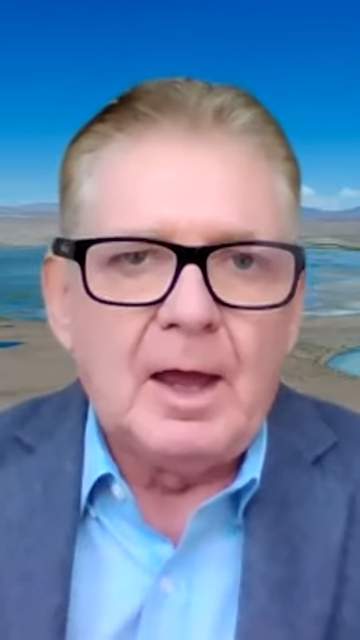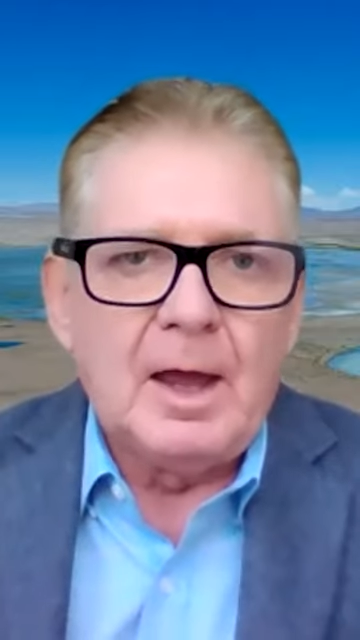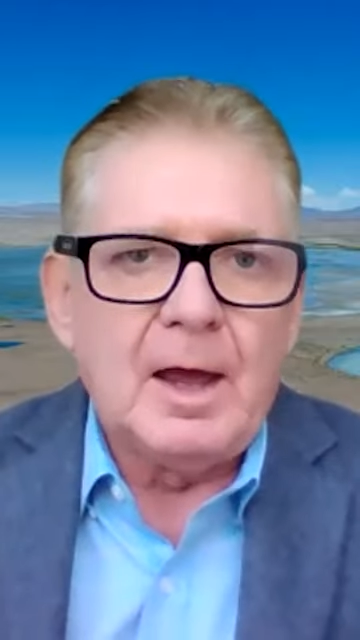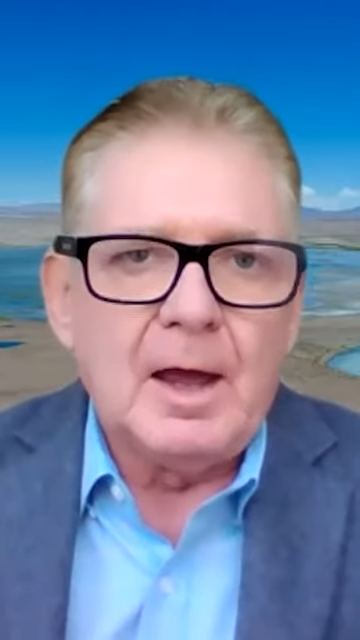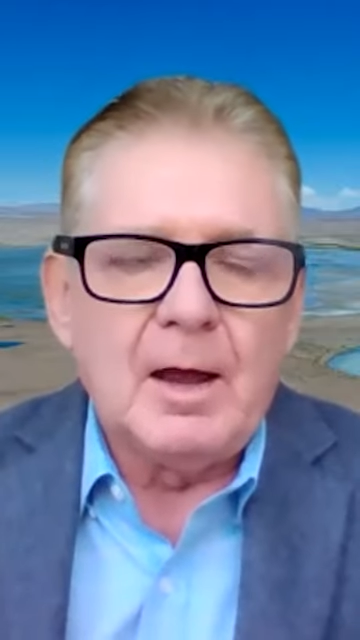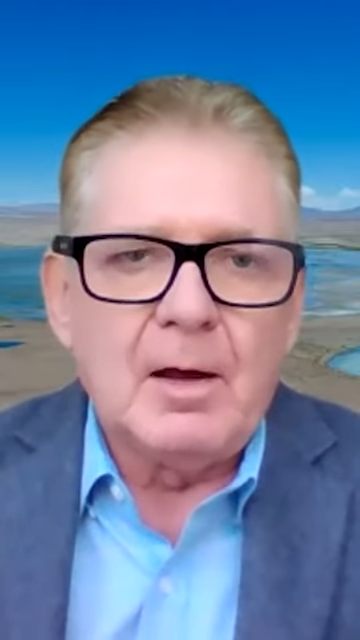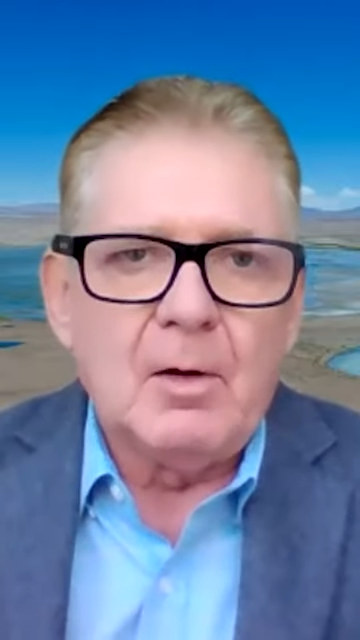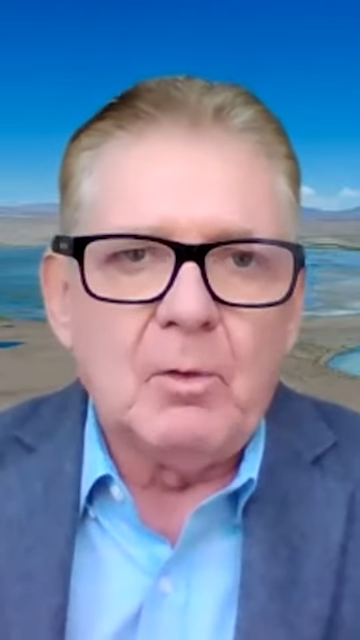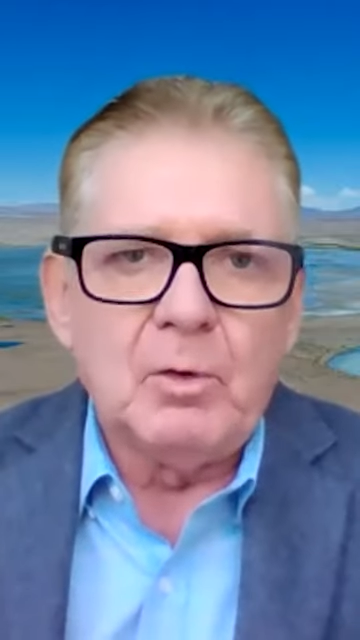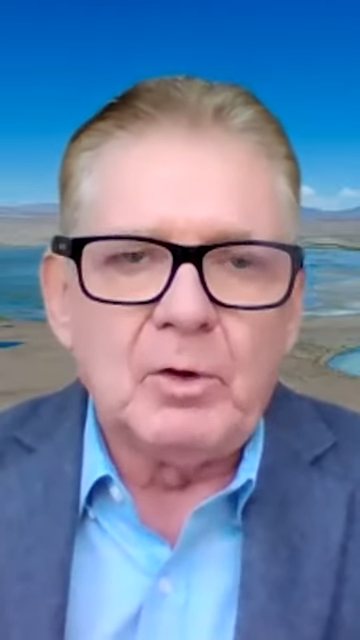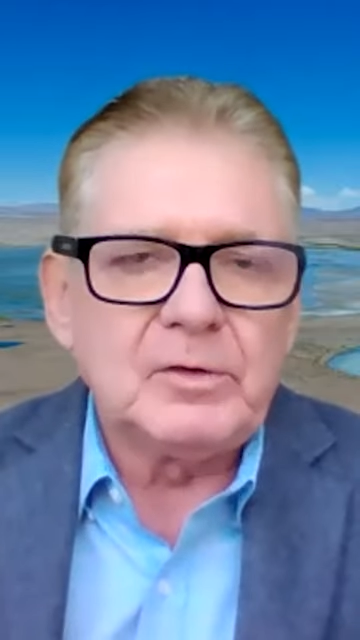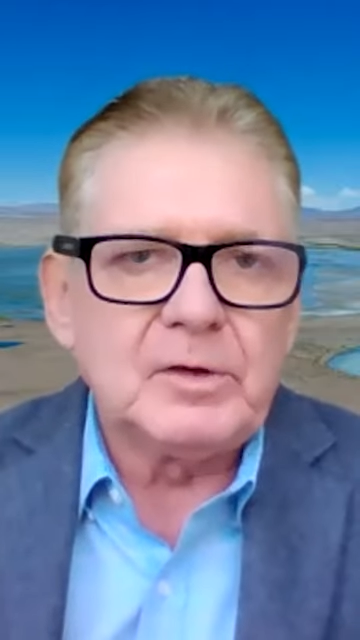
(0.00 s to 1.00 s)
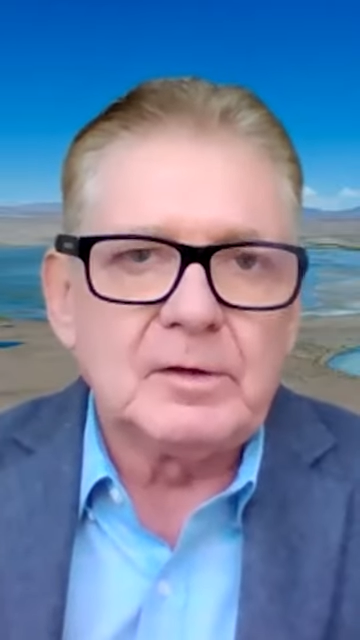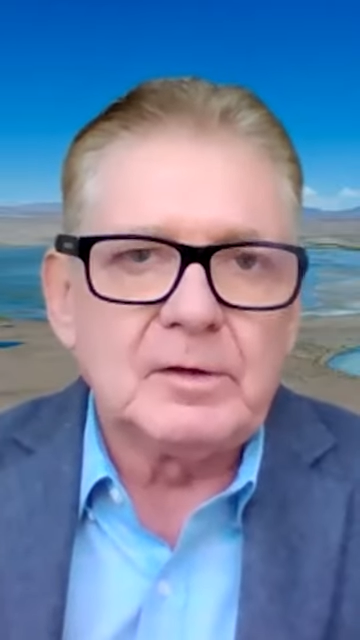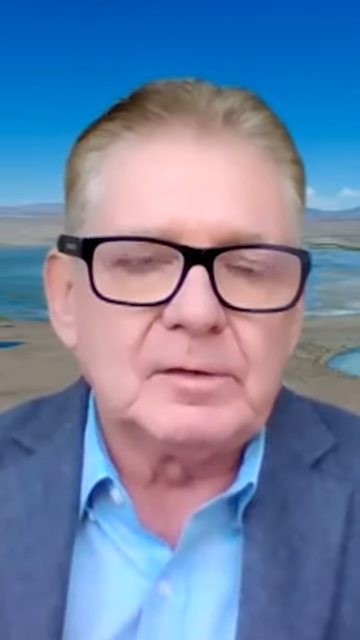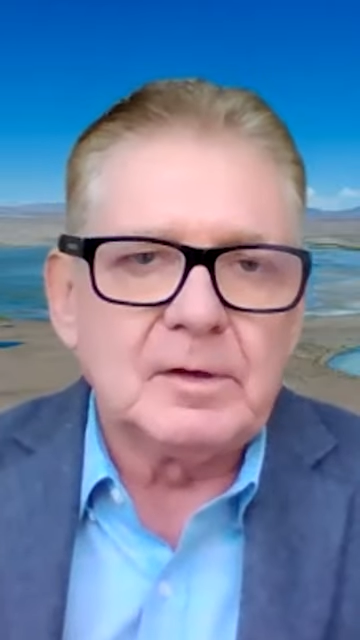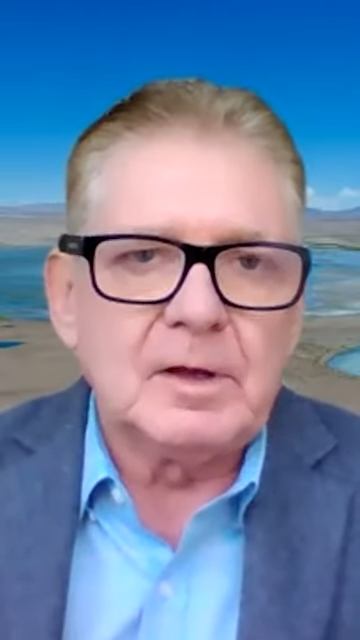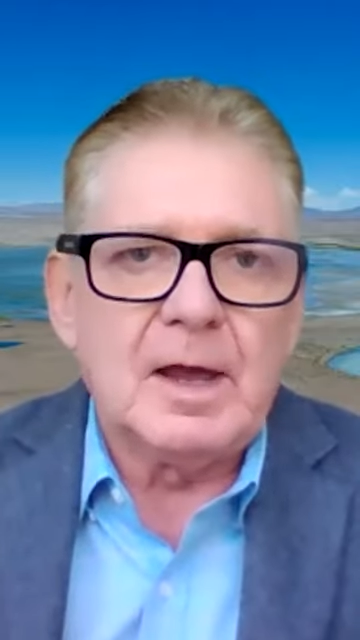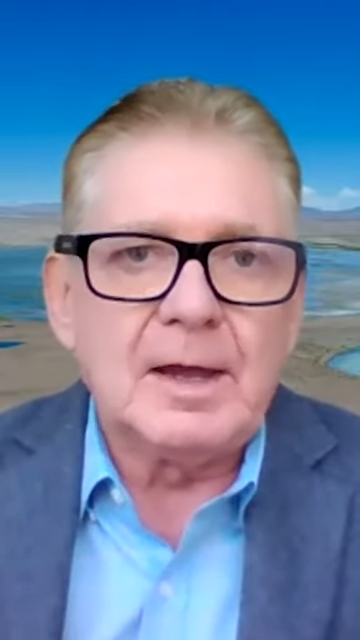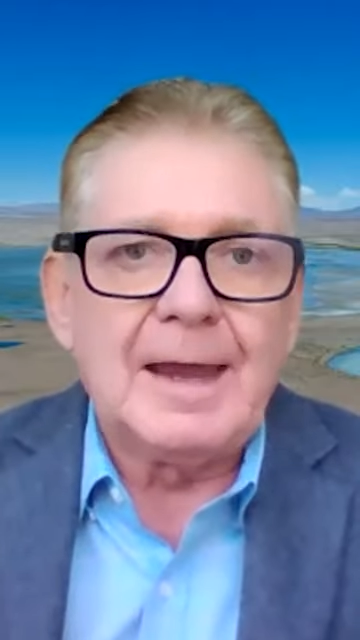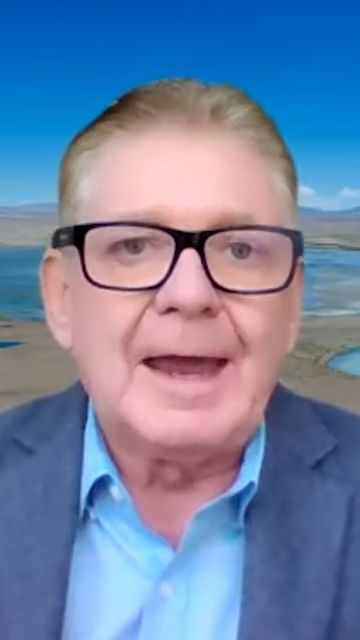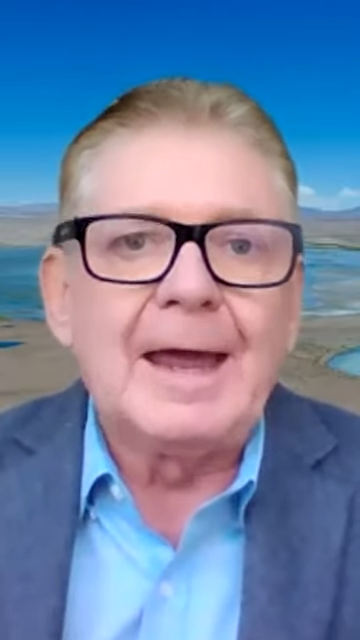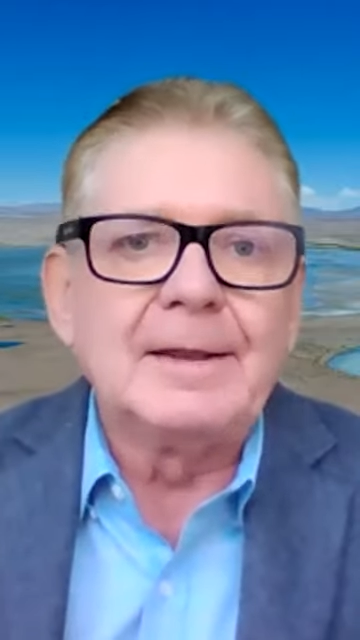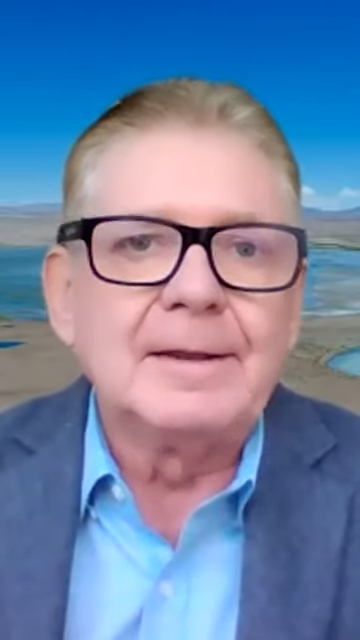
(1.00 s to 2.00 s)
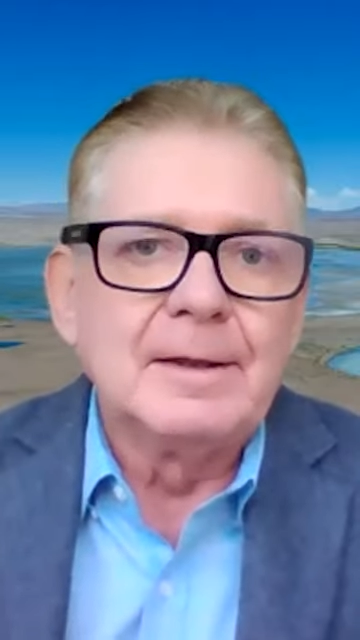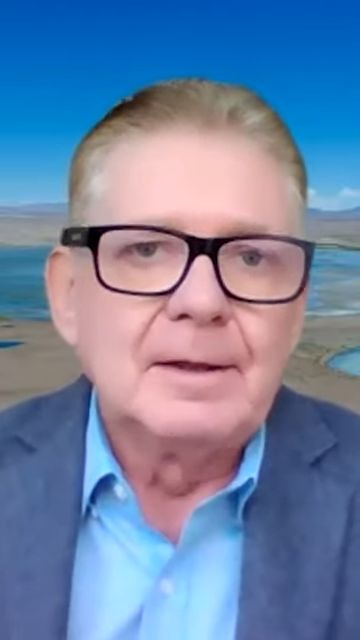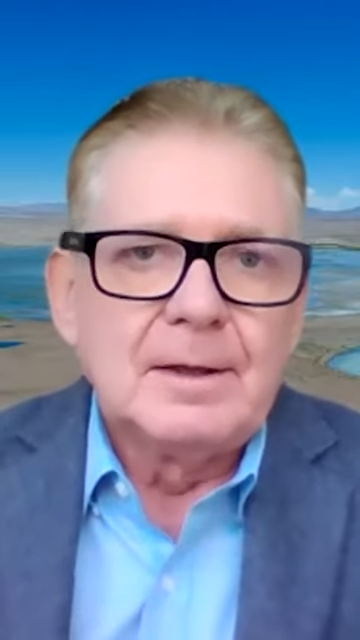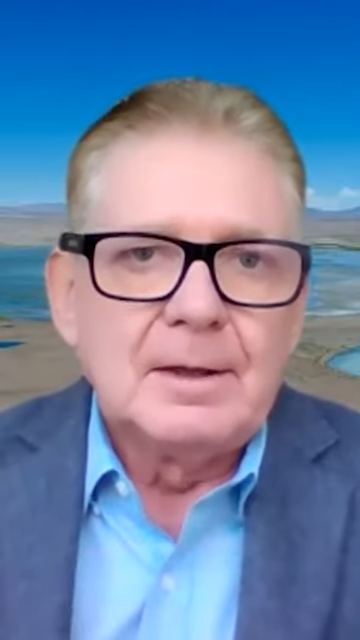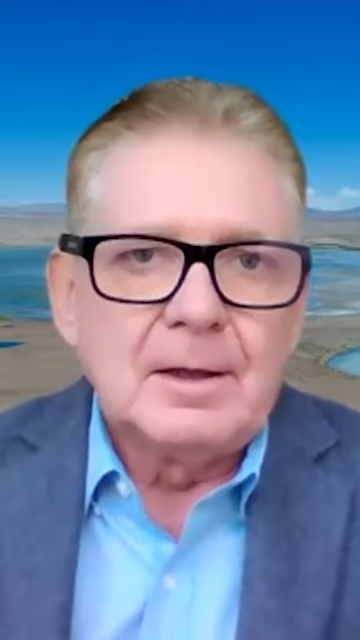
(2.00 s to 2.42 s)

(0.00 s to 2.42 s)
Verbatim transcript: uh, which is, uh, again,